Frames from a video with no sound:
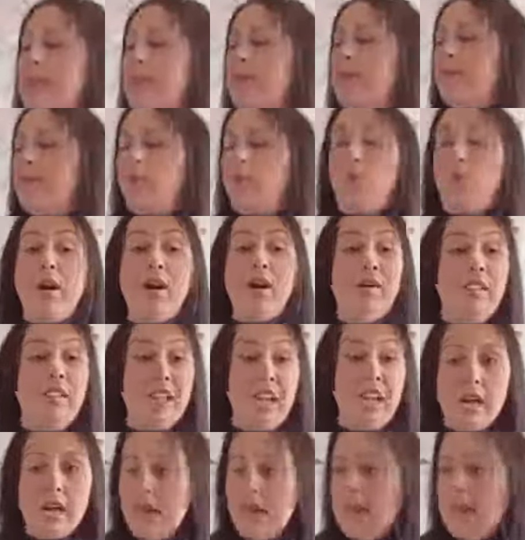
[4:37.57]
down. Where are
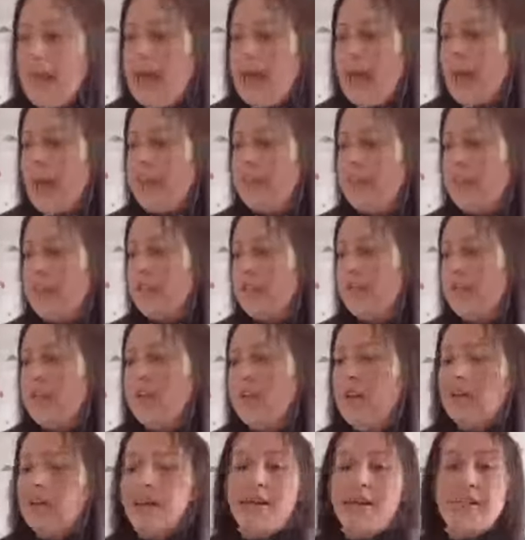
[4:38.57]
they going to land?
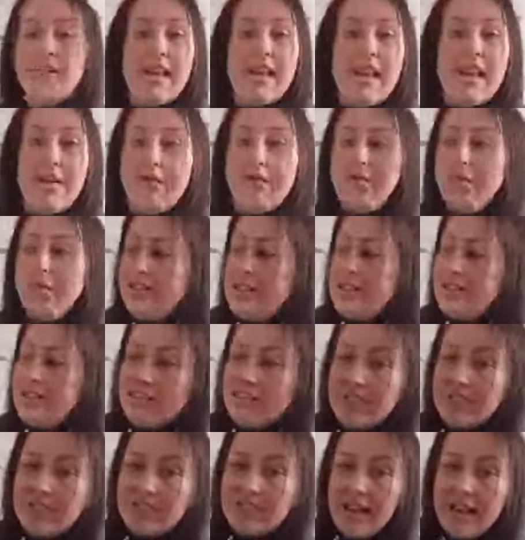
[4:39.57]
Down the
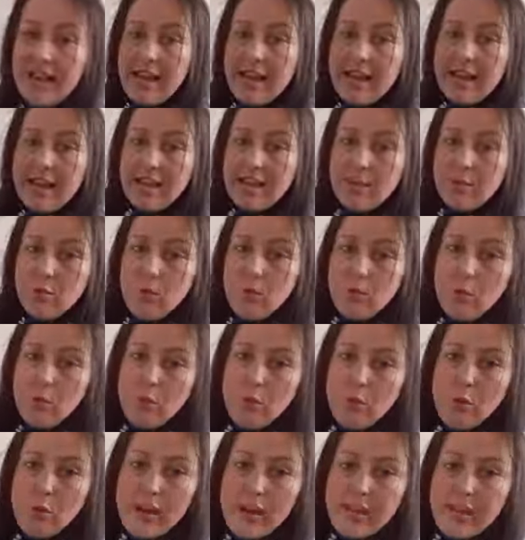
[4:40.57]
stairs,
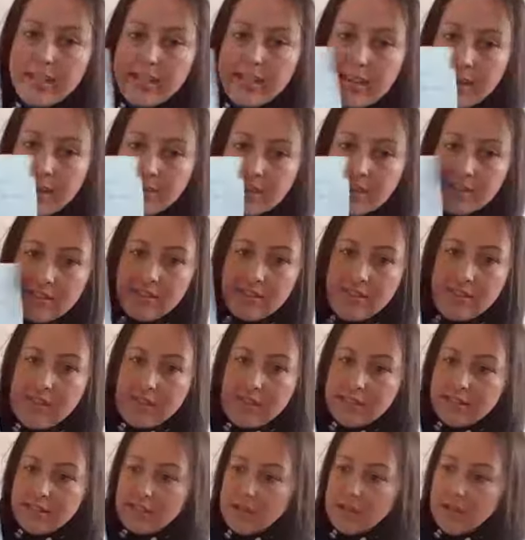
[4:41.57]
all the way down the
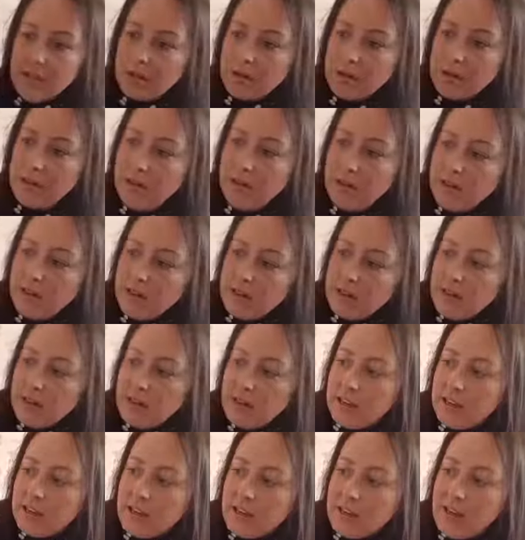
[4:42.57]
stairs, look.
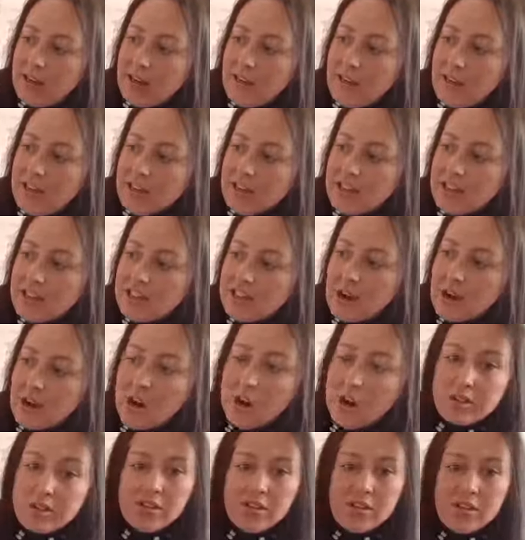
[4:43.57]
And they
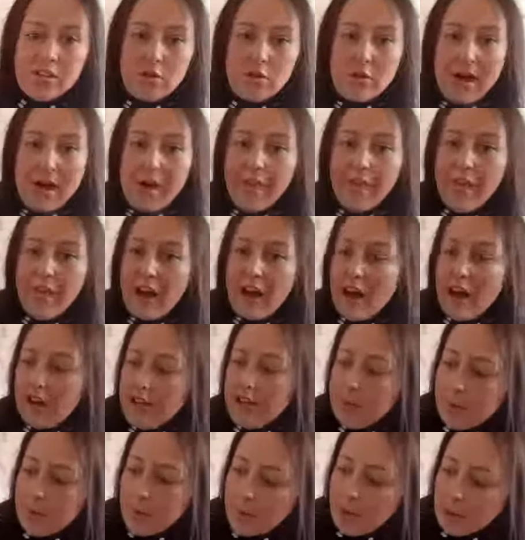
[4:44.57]
danced around the
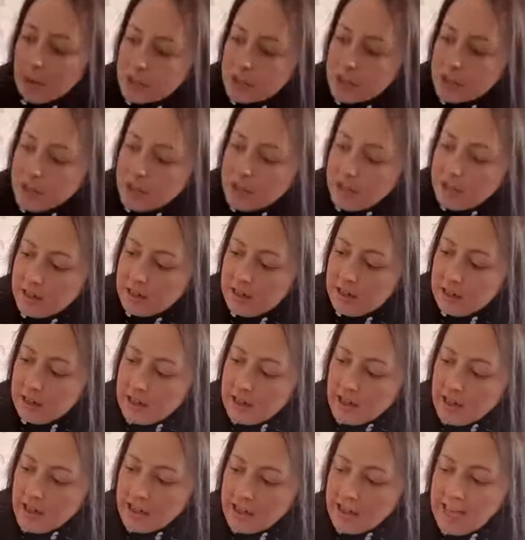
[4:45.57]
honey pot
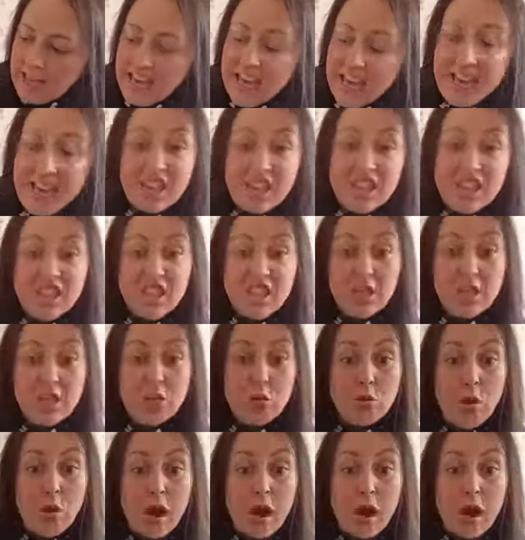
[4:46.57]
and kicked